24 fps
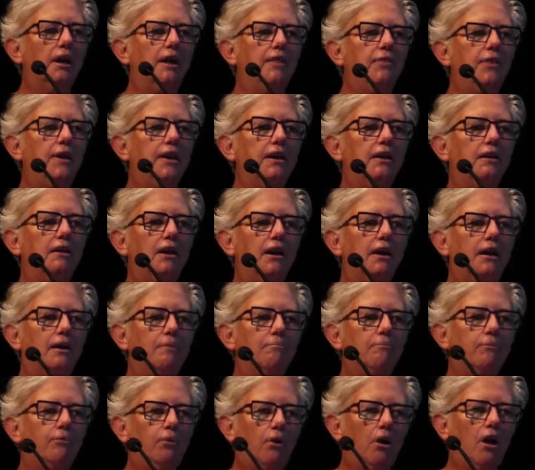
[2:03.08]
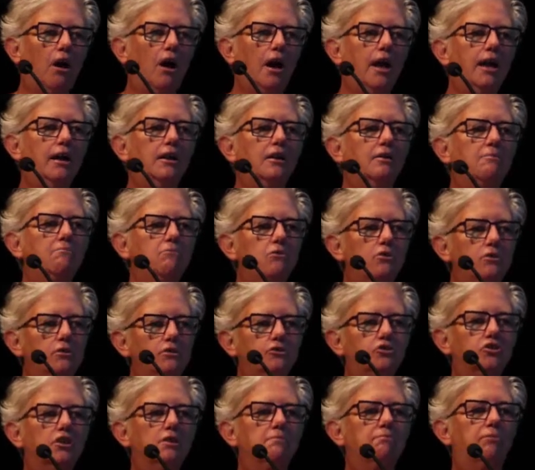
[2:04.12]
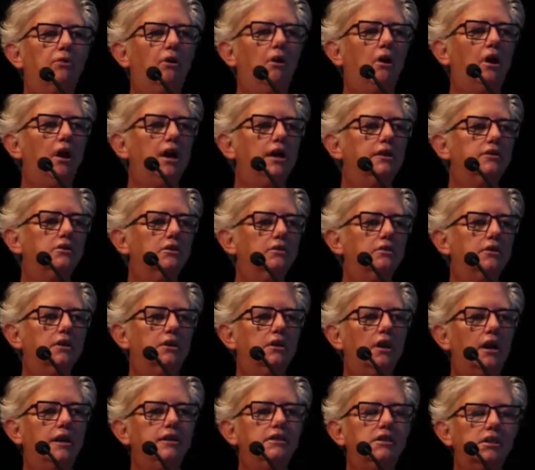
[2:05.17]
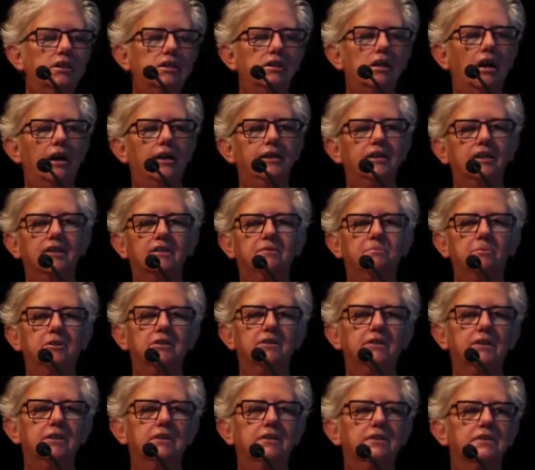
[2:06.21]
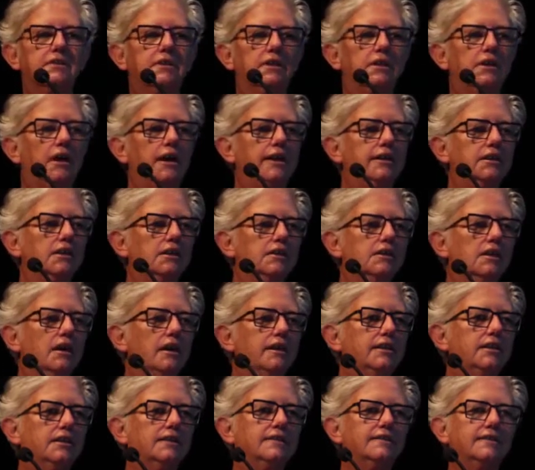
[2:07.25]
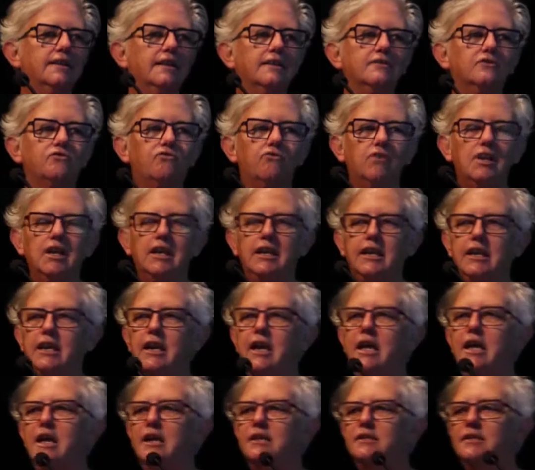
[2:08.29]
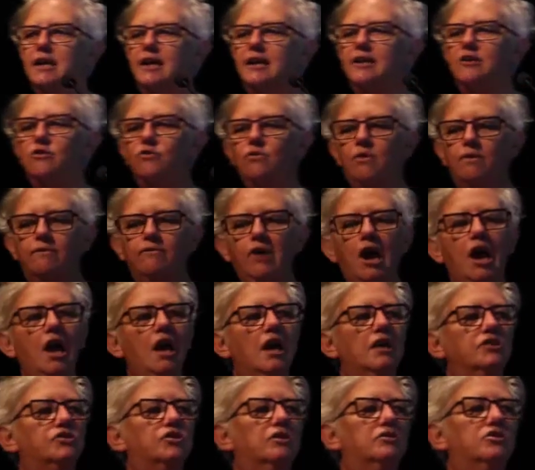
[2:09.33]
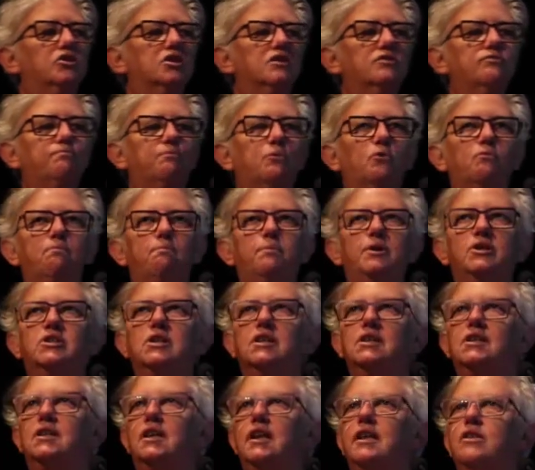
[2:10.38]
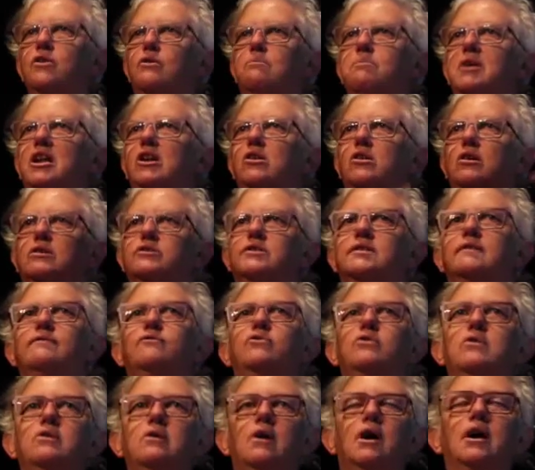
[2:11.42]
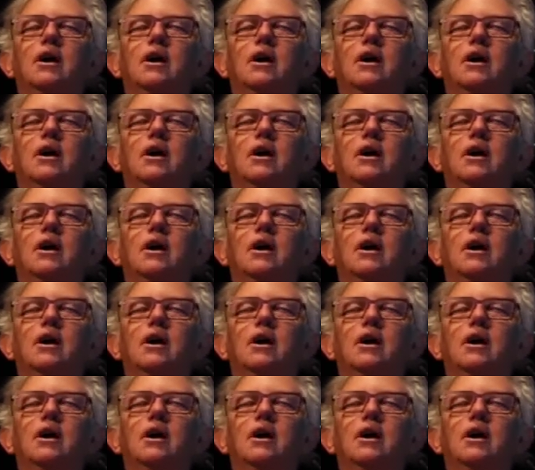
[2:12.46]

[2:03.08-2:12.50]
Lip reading: I think, emerging prior to the 1990s, but since the 1990s that's really taken off. So just particularly there'll be lots of